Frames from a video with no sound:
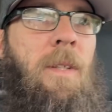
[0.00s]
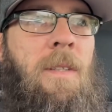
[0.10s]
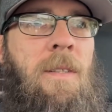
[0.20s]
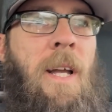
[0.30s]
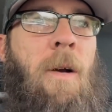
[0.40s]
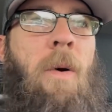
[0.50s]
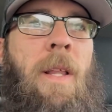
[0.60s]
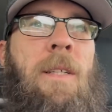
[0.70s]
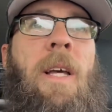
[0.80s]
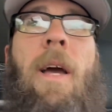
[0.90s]
stick
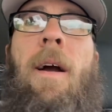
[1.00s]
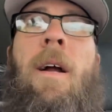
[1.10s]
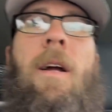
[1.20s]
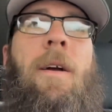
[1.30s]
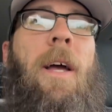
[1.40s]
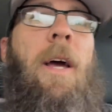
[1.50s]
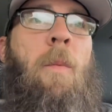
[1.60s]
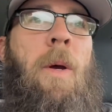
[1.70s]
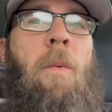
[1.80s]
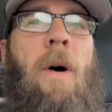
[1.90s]
with us here
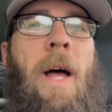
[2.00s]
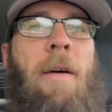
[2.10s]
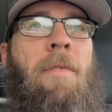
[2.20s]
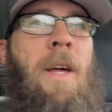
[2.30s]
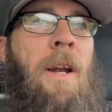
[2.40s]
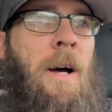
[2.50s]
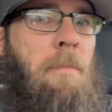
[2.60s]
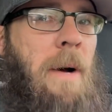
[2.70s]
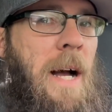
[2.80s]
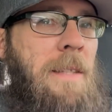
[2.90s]
and we will have an
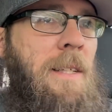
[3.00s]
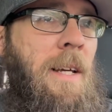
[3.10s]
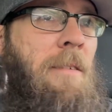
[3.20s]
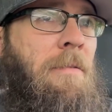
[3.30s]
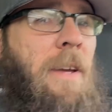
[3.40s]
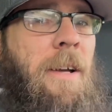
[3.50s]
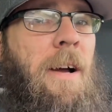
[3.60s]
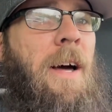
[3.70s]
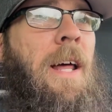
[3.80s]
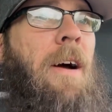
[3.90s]
unboxing and figure
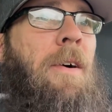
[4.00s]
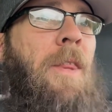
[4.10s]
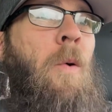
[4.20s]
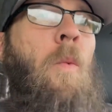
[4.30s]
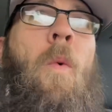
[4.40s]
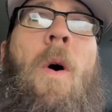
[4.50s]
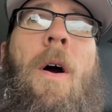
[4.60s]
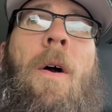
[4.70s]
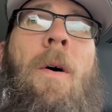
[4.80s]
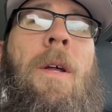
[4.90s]
out how in the
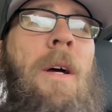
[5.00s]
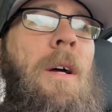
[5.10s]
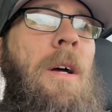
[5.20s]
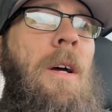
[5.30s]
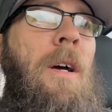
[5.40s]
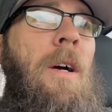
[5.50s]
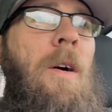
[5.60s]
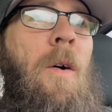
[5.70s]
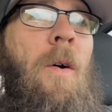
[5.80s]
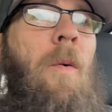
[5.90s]
world
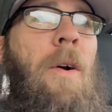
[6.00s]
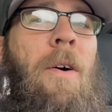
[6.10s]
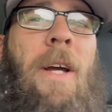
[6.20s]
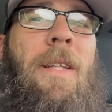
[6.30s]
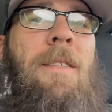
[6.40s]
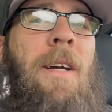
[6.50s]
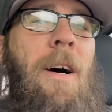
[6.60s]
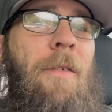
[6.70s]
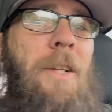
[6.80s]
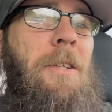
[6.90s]
we're gonna get this thing
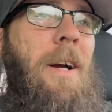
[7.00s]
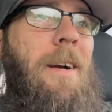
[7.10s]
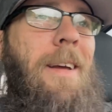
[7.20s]
off the truck.